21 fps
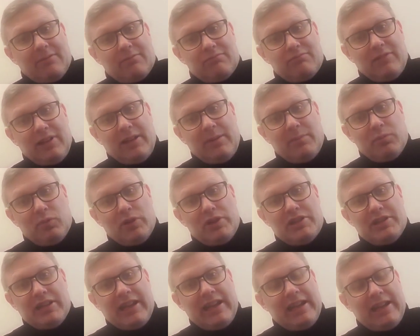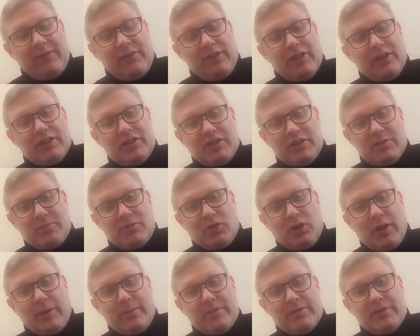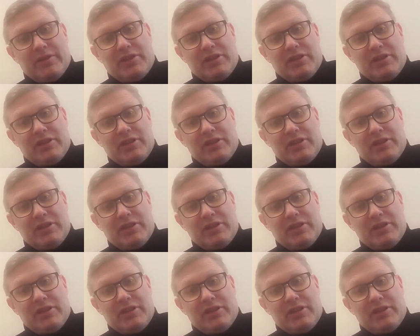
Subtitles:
really appreciate if you could subscribe to the